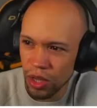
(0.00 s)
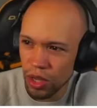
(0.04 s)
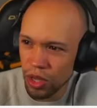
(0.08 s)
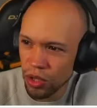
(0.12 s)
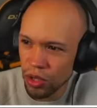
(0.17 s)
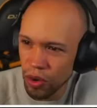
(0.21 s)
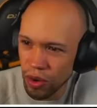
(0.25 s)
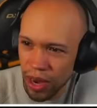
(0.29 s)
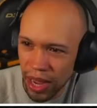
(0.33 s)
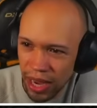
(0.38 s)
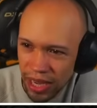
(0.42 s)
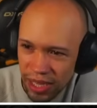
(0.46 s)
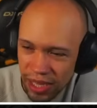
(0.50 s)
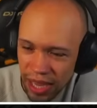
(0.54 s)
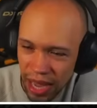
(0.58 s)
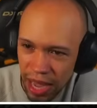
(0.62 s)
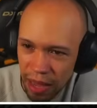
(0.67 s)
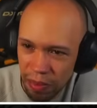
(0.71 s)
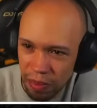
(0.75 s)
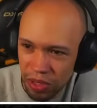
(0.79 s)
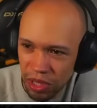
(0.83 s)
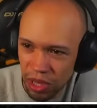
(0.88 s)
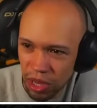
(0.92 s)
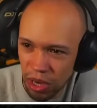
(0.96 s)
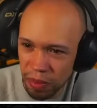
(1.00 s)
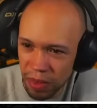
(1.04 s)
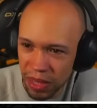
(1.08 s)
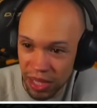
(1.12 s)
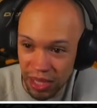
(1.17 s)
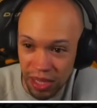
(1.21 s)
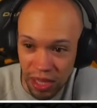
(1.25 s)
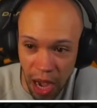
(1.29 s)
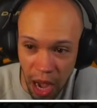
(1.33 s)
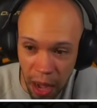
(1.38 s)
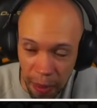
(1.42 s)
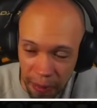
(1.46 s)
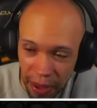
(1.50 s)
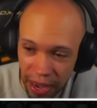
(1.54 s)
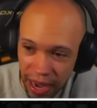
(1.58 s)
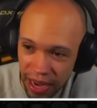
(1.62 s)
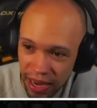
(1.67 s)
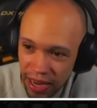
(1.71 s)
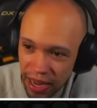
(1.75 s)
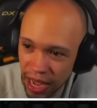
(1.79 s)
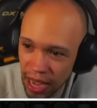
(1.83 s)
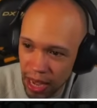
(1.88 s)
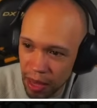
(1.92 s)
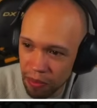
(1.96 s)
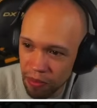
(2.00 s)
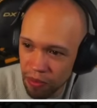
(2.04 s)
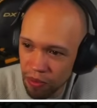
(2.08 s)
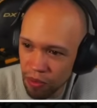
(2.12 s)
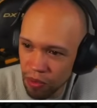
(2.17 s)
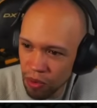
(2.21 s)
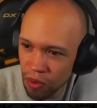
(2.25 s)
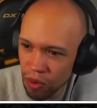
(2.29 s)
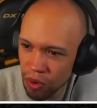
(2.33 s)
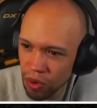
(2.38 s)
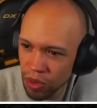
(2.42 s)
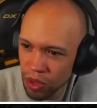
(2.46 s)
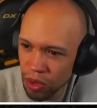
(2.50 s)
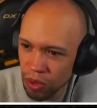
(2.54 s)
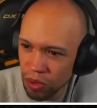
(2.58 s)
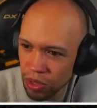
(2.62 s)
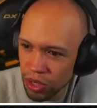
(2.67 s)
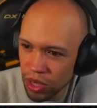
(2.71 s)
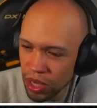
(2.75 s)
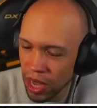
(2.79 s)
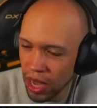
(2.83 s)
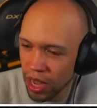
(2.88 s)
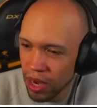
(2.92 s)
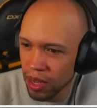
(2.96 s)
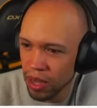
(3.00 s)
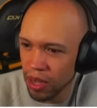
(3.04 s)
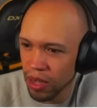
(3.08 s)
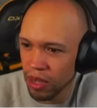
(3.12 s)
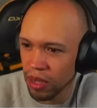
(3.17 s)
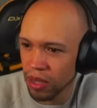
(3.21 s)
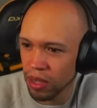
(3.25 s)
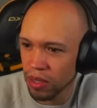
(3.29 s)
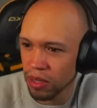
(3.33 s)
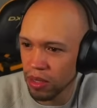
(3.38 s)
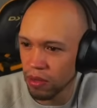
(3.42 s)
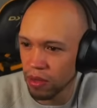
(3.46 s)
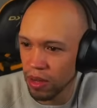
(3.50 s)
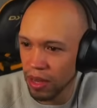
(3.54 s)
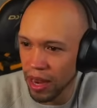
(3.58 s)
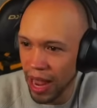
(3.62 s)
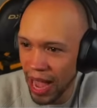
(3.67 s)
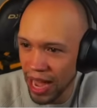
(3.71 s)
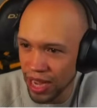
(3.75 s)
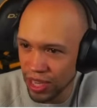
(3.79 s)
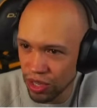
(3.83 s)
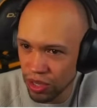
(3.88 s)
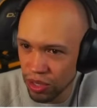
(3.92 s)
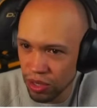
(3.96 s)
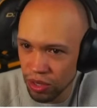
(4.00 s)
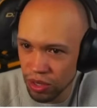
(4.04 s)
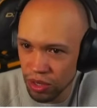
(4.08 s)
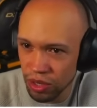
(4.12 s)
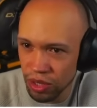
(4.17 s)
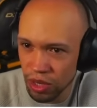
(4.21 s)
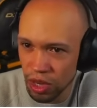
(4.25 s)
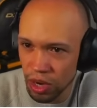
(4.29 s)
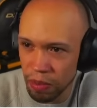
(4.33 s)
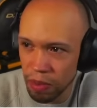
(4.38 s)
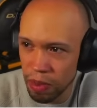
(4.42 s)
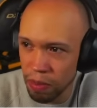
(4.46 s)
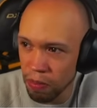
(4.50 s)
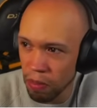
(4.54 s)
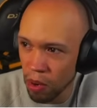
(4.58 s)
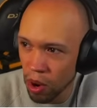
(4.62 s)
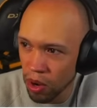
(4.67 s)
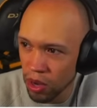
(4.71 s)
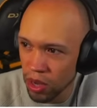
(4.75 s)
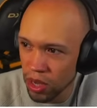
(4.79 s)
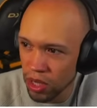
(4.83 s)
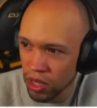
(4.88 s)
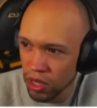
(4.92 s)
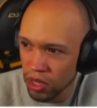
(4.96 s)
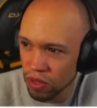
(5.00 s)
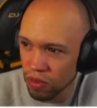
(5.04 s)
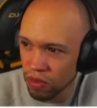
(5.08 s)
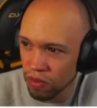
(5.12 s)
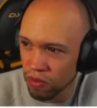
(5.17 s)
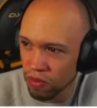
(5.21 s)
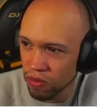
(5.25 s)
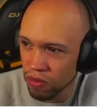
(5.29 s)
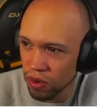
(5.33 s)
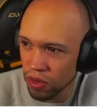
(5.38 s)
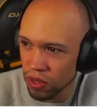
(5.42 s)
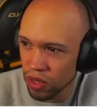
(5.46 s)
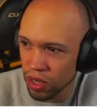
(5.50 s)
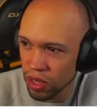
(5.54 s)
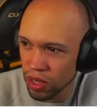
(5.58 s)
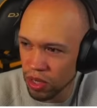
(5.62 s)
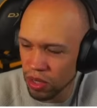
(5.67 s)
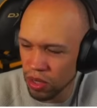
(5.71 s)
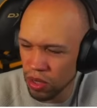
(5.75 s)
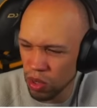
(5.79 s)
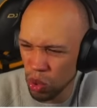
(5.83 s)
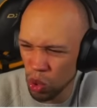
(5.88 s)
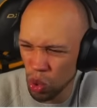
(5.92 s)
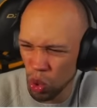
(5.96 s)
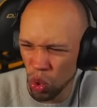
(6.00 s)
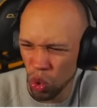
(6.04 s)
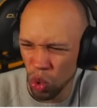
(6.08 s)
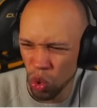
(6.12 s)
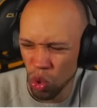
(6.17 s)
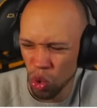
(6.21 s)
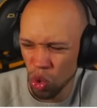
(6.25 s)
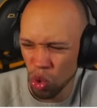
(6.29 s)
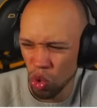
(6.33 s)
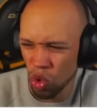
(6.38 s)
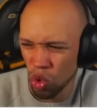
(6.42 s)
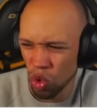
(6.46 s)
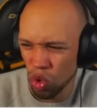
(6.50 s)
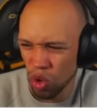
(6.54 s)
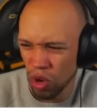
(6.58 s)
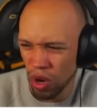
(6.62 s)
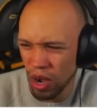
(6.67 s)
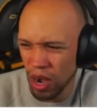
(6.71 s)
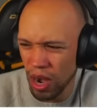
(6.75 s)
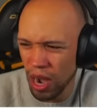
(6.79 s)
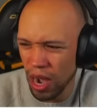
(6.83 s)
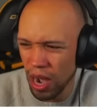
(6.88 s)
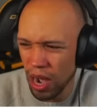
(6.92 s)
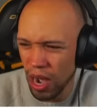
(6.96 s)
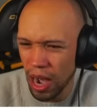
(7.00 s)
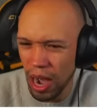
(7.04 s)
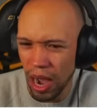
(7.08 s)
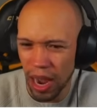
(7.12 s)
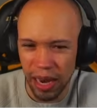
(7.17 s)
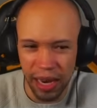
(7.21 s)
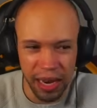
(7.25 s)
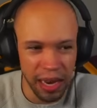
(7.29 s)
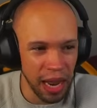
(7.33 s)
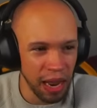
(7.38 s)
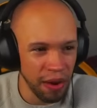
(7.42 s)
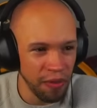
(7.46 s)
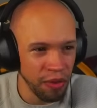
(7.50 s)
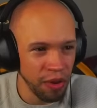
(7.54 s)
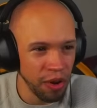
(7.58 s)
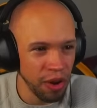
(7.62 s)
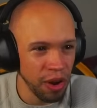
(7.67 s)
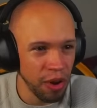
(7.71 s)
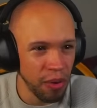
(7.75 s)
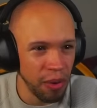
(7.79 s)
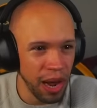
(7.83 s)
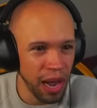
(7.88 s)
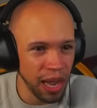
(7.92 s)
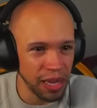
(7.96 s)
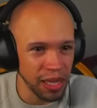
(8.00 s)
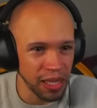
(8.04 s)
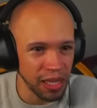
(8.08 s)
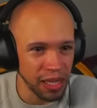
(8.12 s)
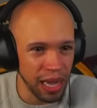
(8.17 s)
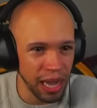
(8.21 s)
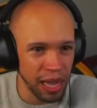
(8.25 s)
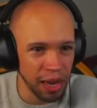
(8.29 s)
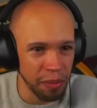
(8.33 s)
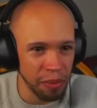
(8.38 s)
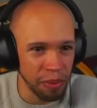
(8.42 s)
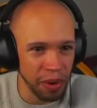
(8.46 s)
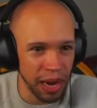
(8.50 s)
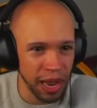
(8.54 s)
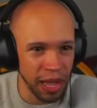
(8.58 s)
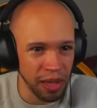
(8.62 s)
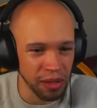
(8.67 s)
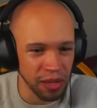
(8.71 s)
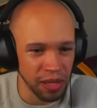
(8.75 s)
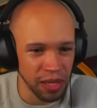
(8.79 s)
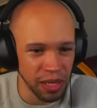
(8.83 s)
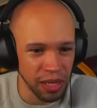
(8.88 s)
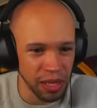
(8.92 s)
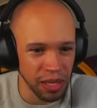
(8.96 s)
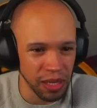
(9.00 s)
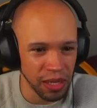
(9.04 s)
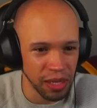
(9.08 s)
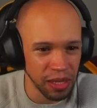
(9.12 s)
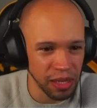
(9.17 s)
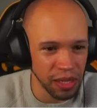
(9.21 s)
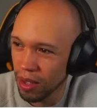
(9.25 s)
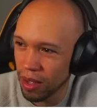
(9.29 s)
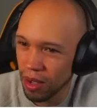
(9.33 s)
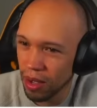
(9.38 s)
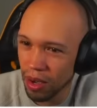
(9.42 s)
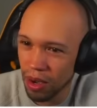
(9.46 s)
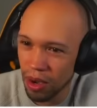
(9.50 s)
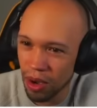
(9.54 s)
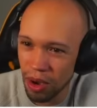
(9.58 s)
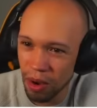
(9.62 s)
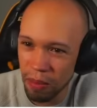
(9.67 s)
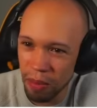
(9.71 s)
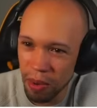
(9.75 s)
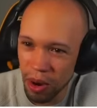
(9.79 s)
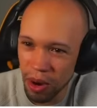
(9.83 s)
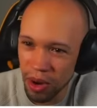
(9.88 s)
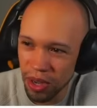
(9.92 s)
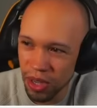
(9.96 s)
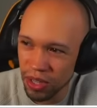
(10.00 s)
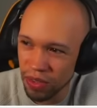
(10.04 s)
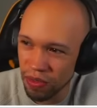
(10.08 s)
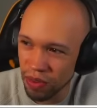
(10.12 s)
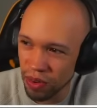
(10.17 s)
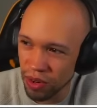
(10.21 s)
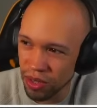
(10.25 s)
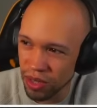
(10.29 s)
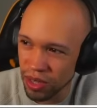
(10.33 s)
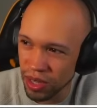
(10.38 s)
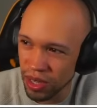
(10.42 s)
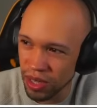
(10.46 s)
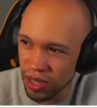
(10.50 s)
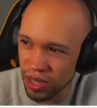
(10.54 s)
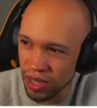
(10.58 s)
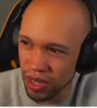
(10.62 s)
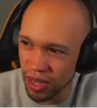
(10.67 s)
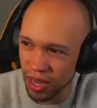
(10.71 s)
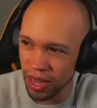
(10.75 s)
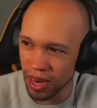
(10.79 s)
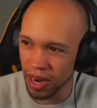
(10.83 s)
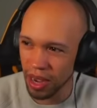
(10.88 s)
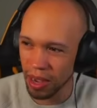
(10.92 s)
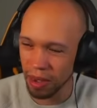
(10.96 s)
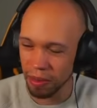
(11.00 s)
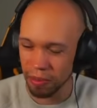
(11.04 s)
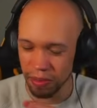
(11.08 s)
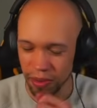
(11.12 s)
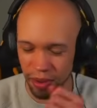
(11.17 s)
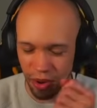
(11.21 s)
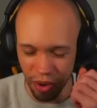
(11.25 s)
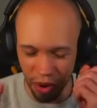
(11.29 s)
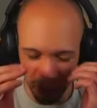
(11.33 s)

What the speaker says: So our next game is going to be the top 8 game for the Oceania Nationals. It's going to be Marcus versus... I never know how to pronounce this. Oh, Marcus versus, and I know I'm